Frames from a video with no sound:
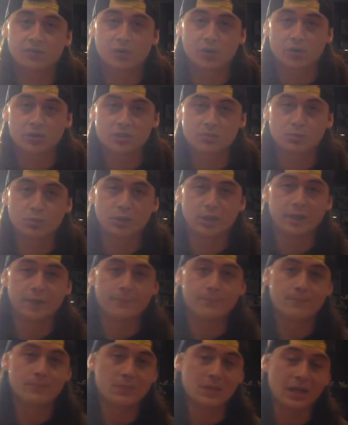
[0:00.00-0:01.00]
vert split,
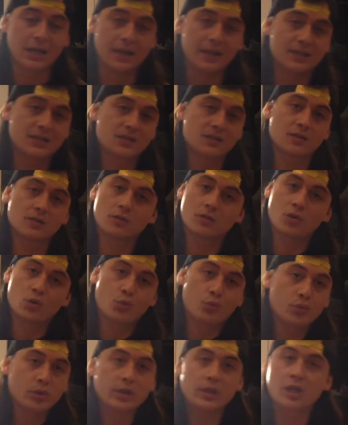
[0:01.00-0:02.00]
it's
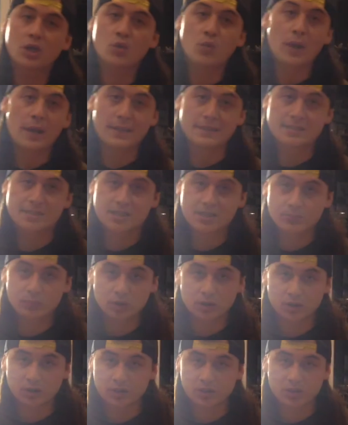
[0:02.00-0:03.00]
really quite
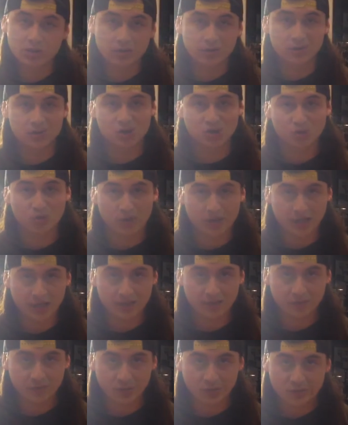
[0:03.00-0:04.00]
similar to the
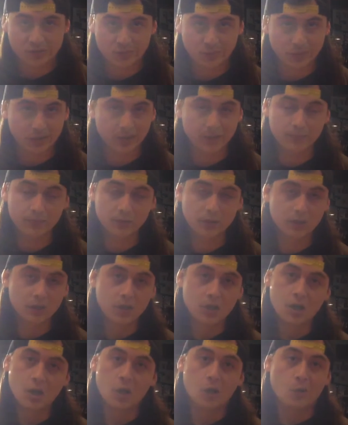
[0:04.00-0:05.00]
two-hand vert split.
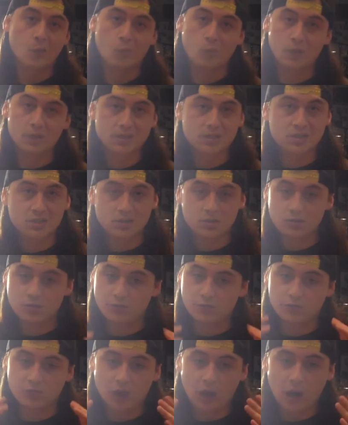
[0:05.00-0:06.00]
Once
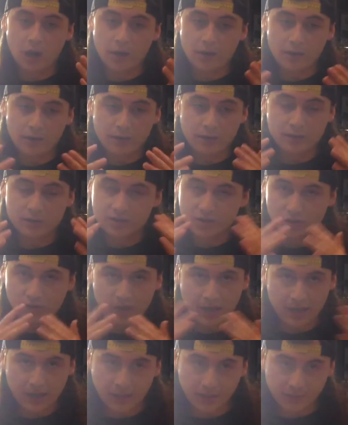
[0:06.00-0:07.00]
you've got the two
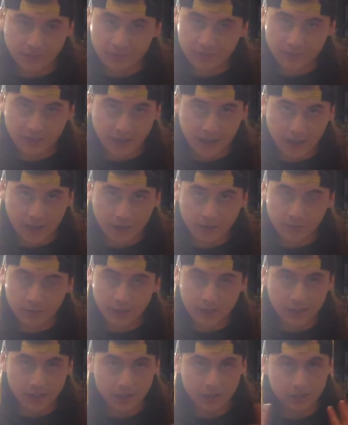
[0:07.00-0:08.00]
hands down
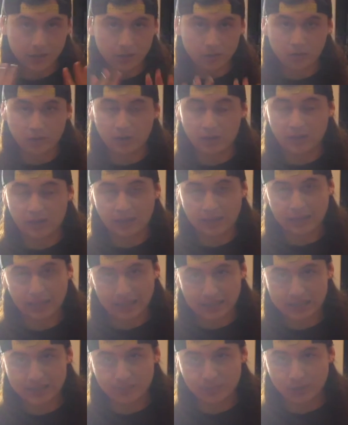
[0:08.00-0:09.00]
and you can get
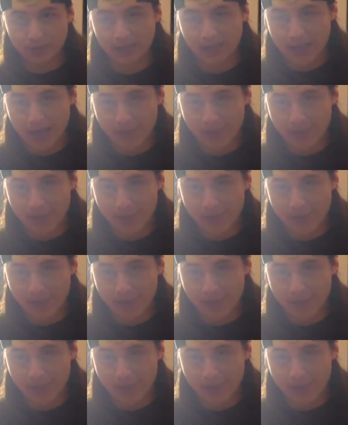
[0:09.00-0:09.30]
that split